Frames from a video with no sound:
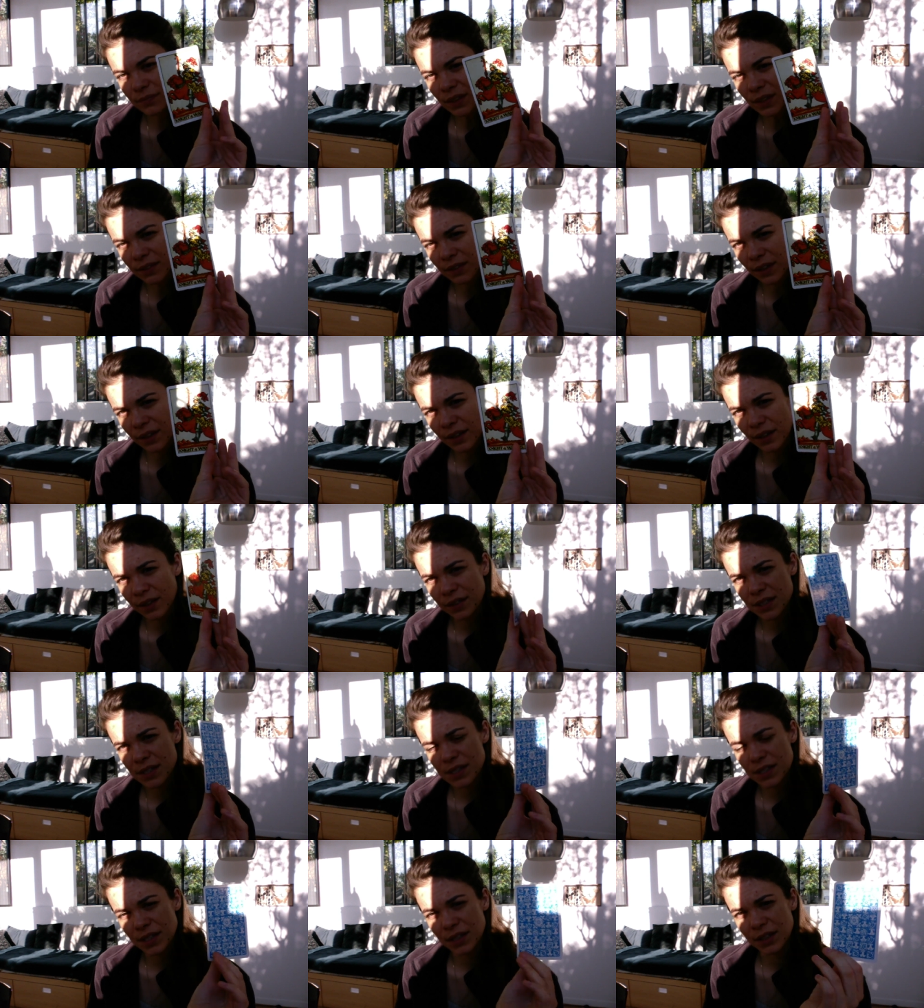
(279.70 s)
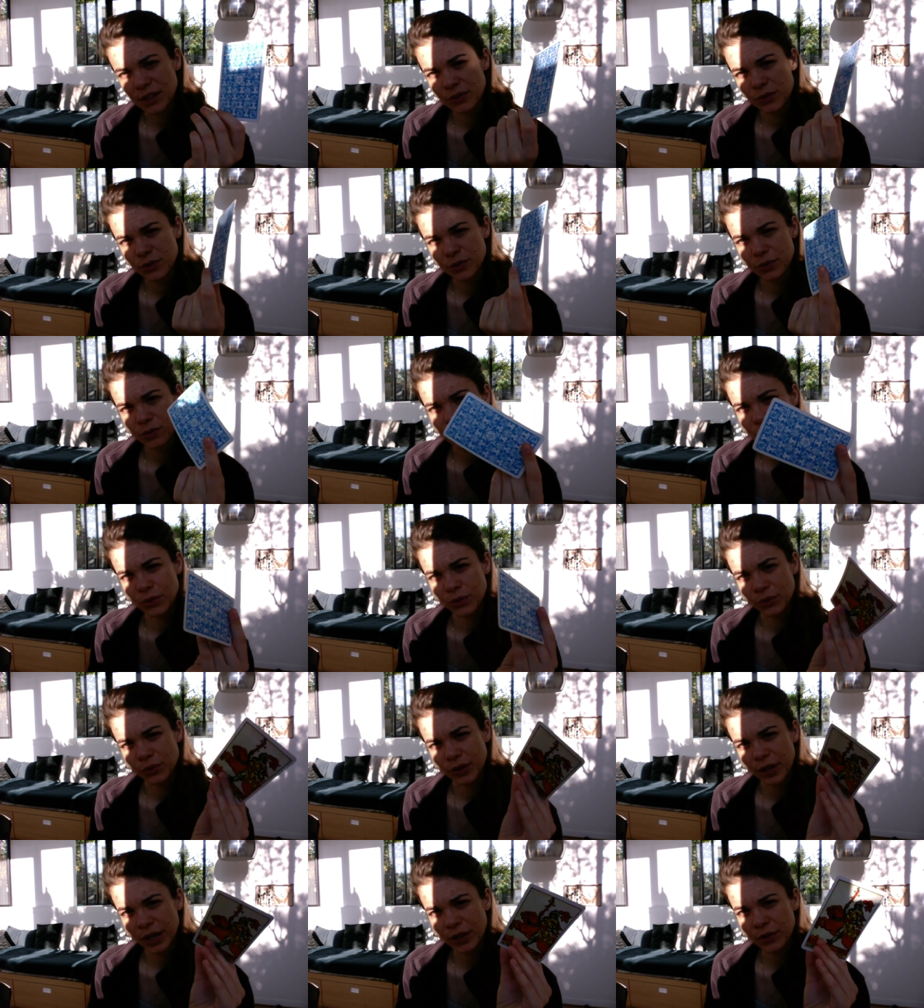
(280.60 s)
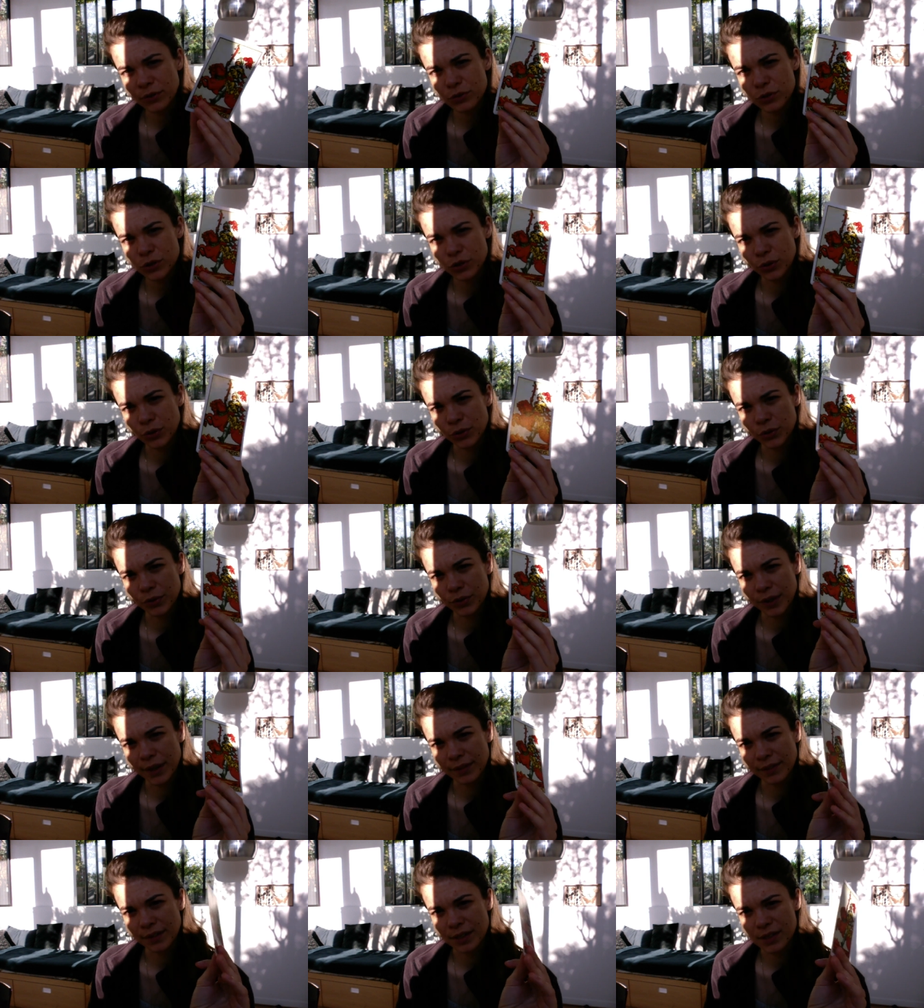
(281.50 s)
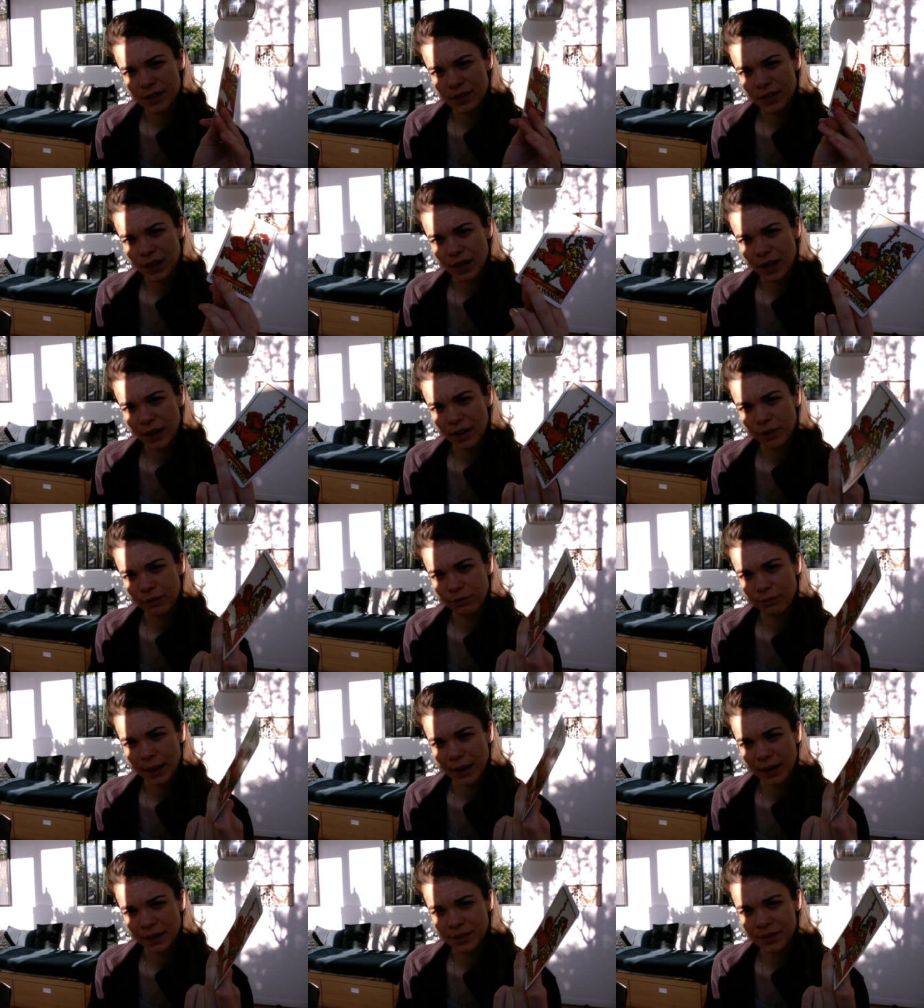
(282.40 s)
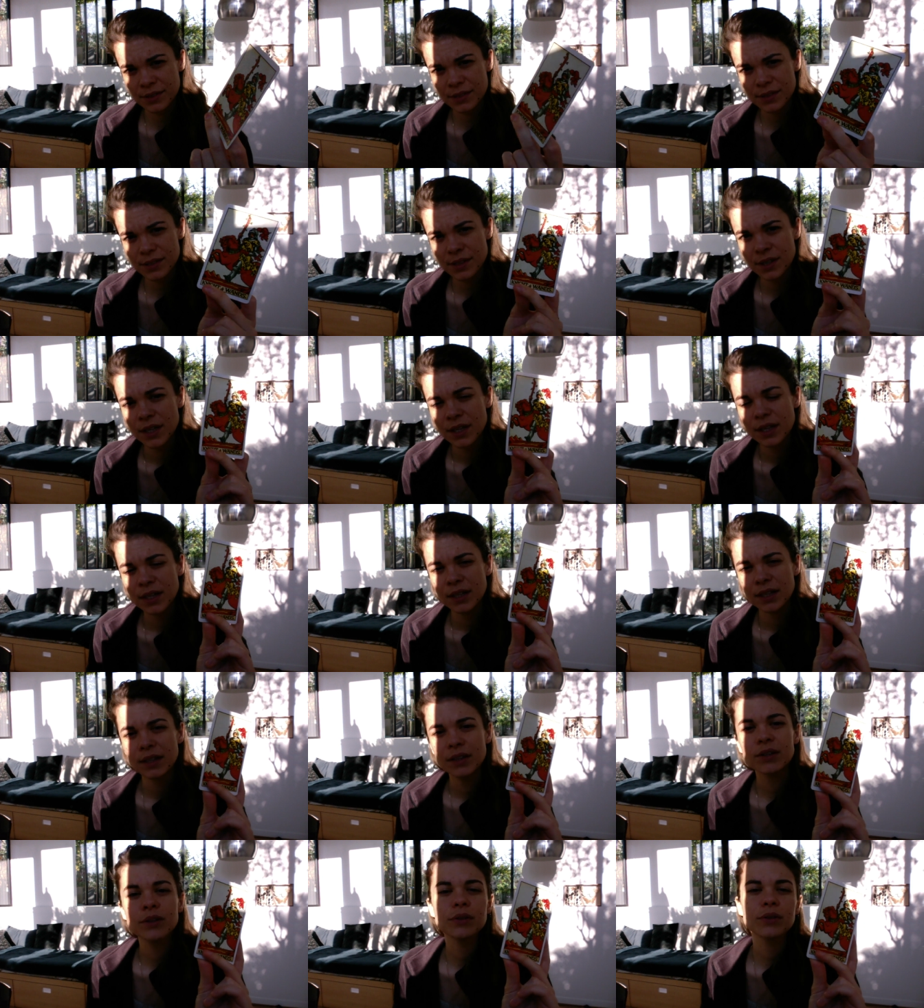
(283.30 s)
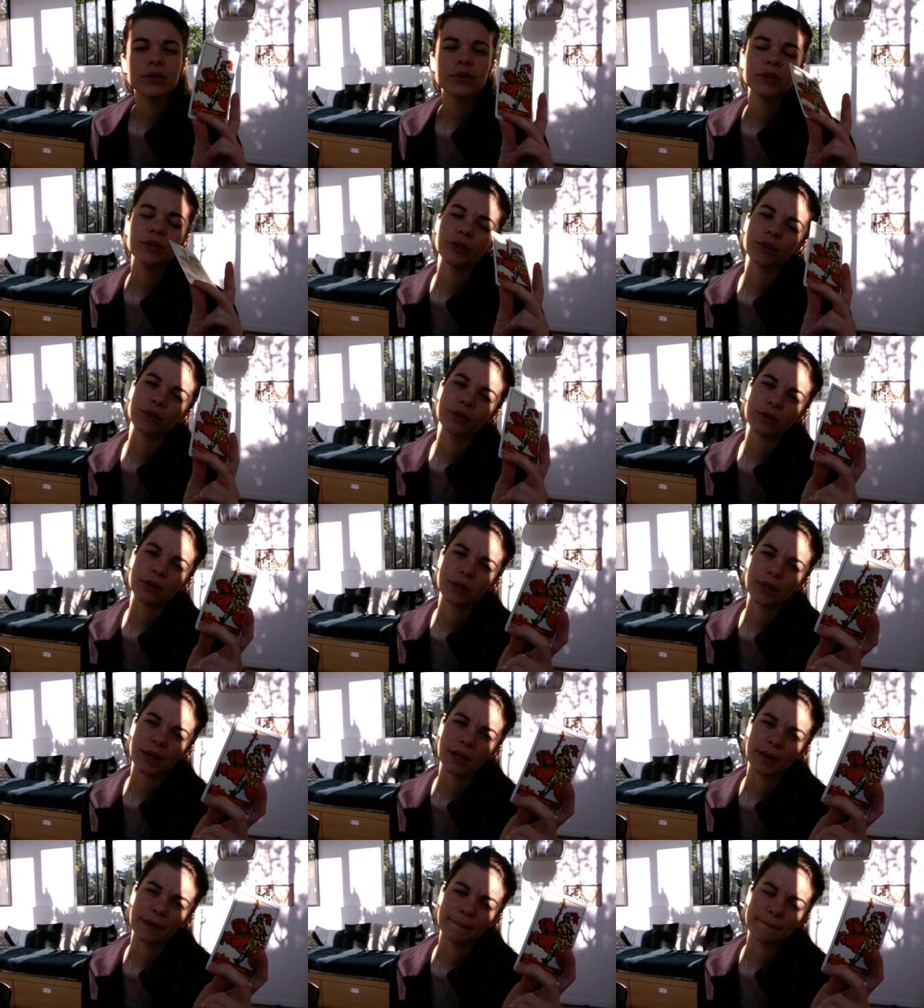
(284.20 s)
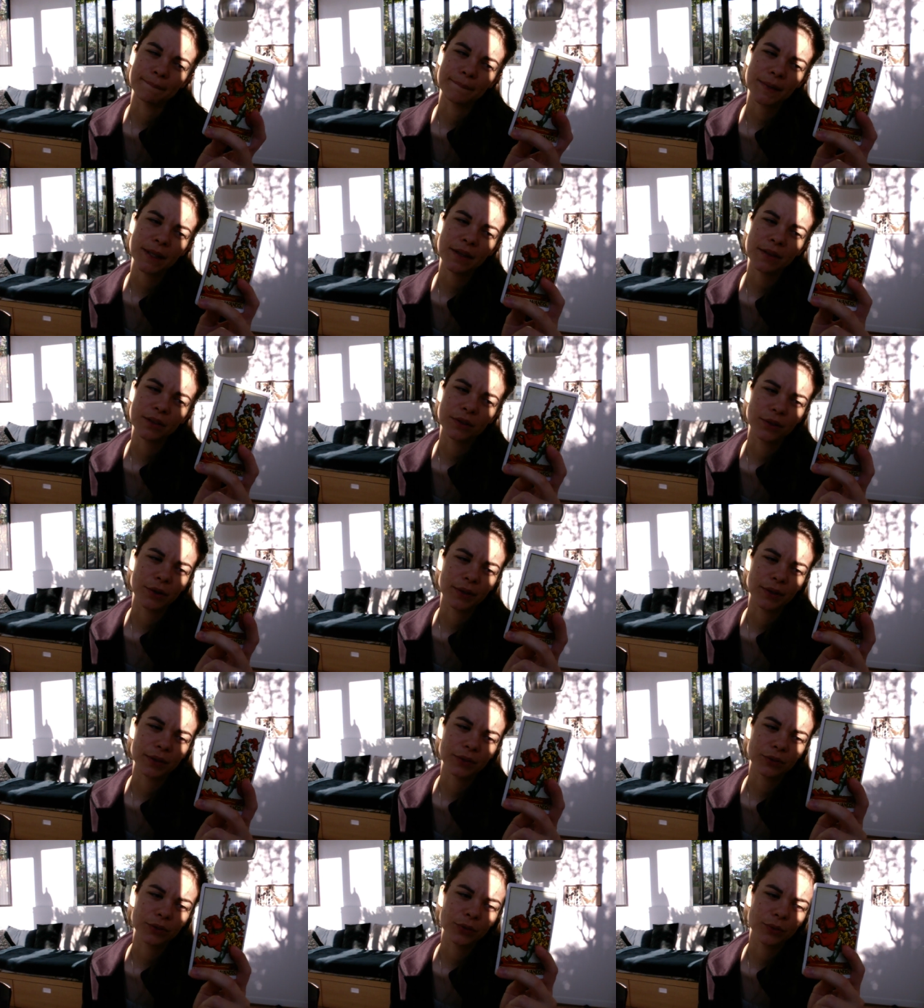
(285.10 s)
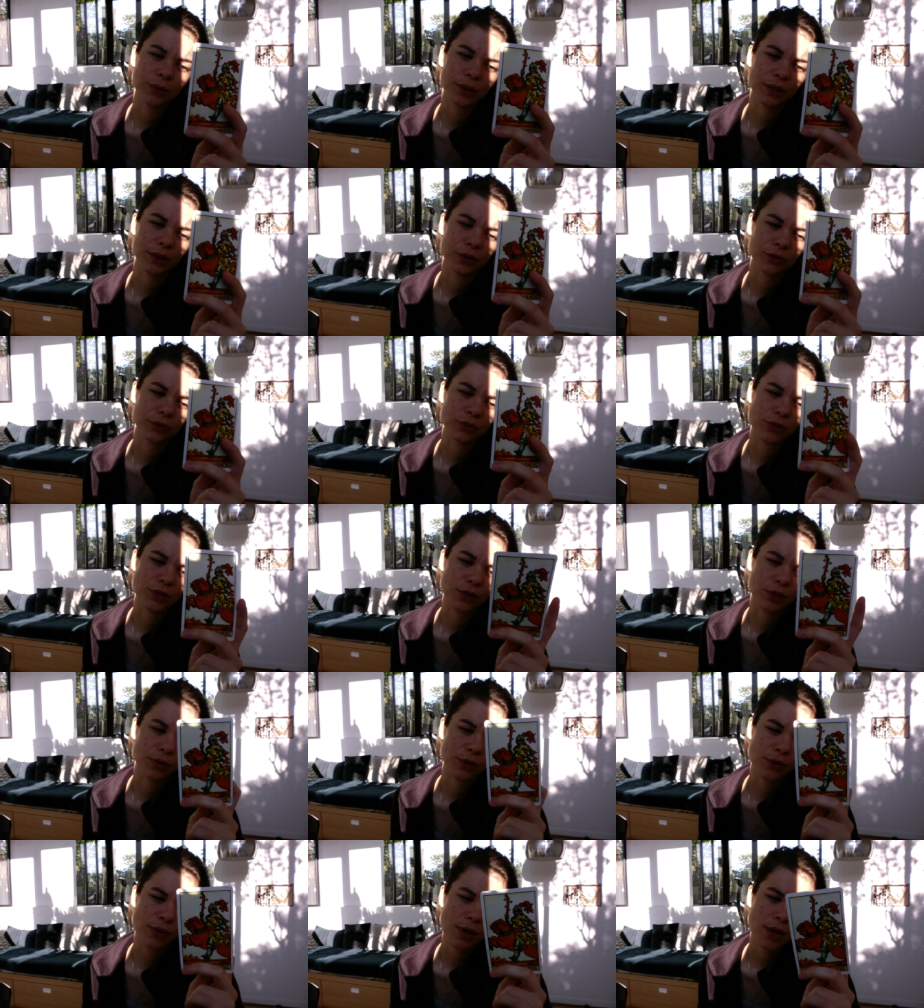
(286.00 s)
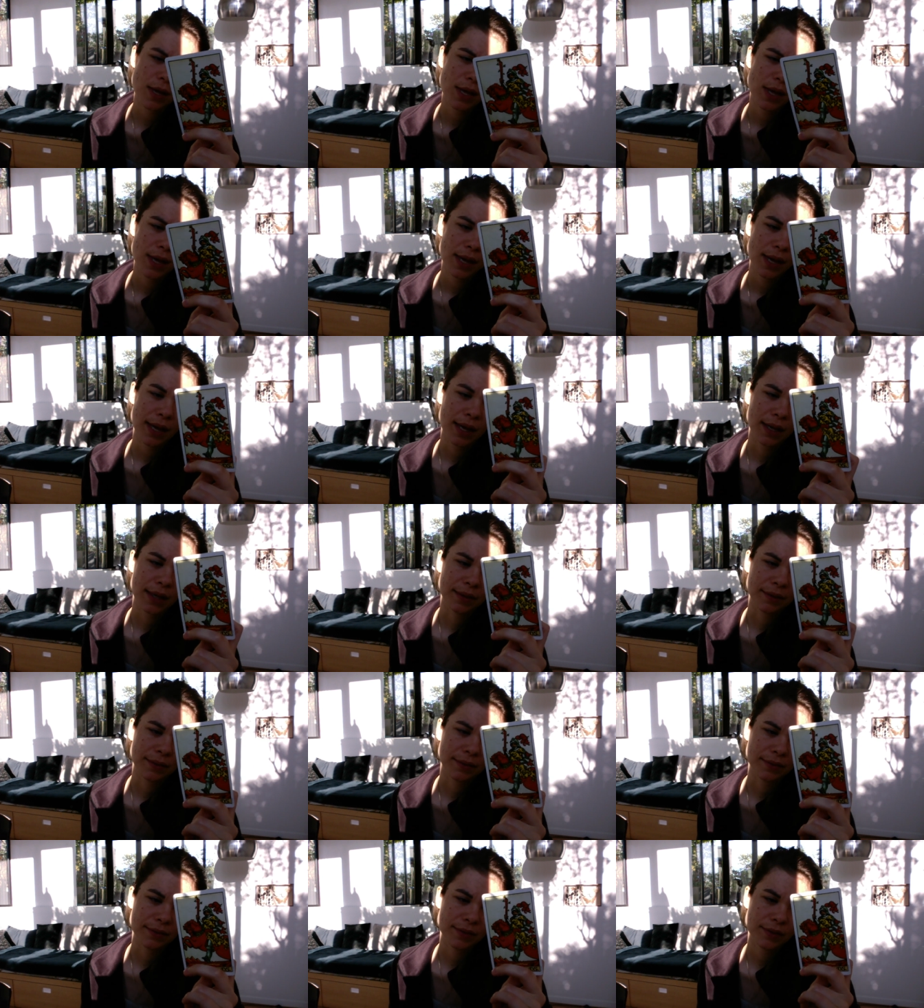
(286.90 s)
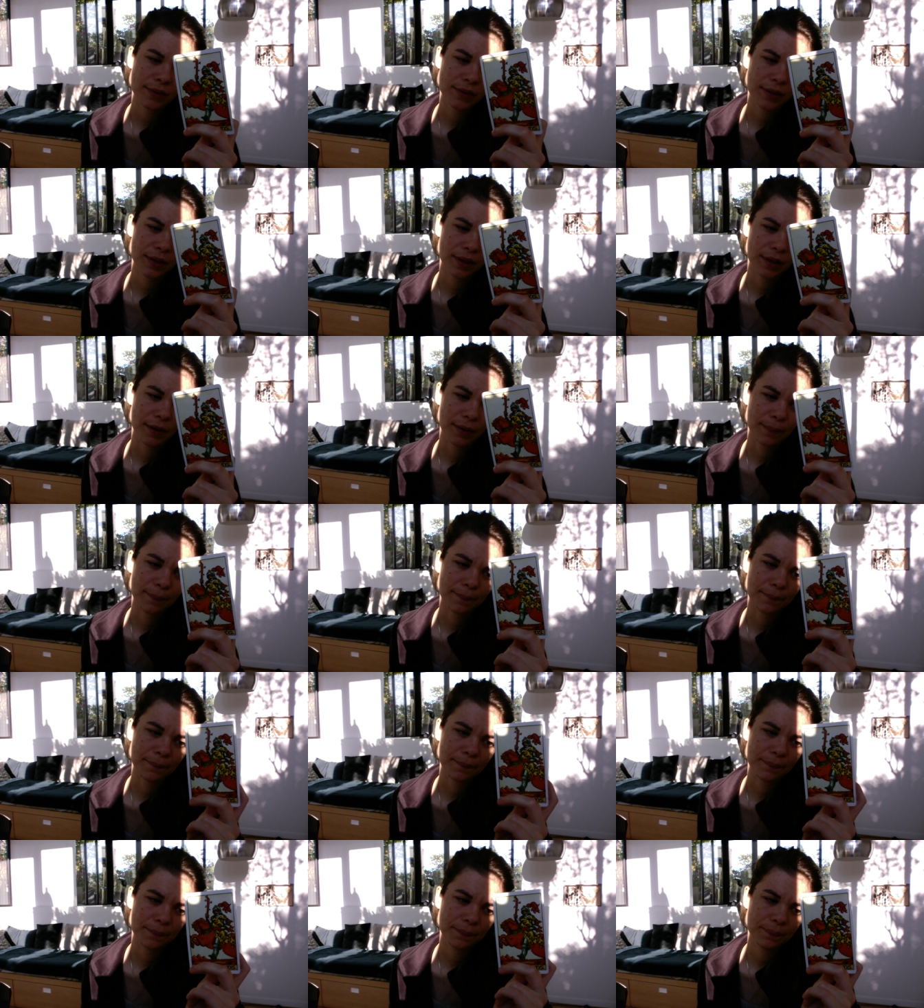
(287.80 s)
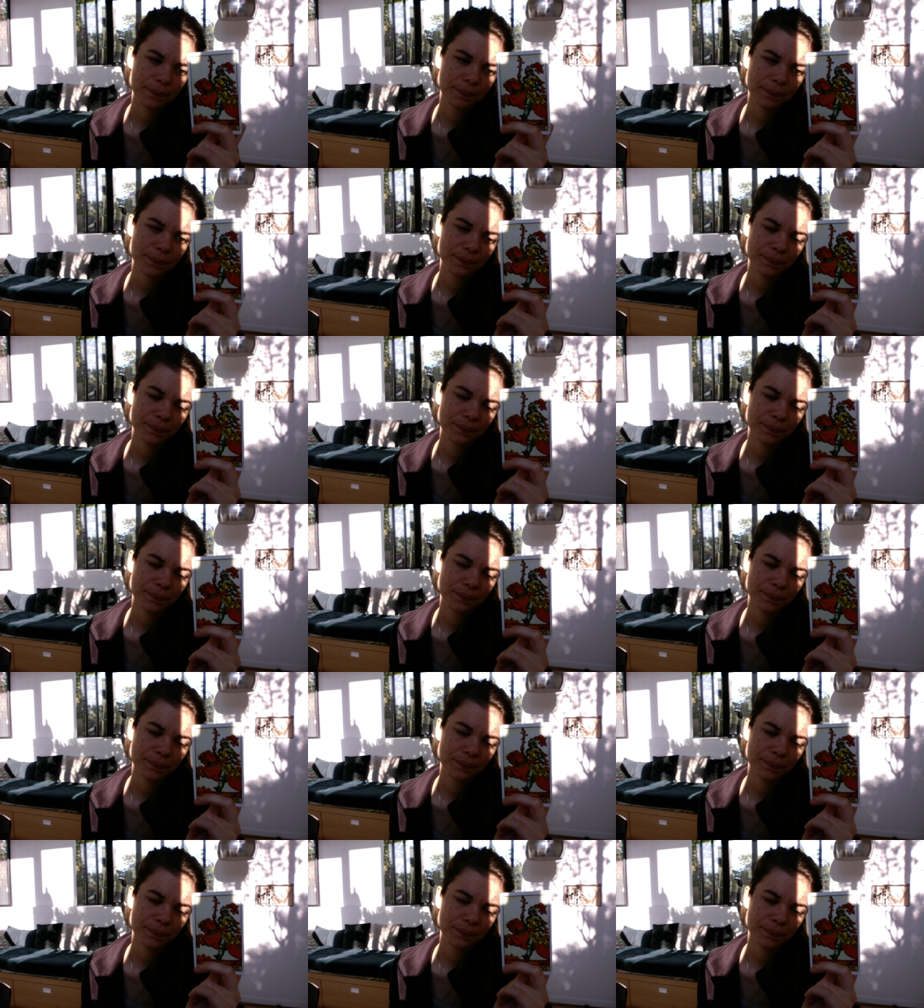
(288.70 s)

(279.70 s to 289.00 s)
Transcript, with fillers: that card is here to you know kind of show you that there's a lack of balance you you're um, either going too quick or too slow and um,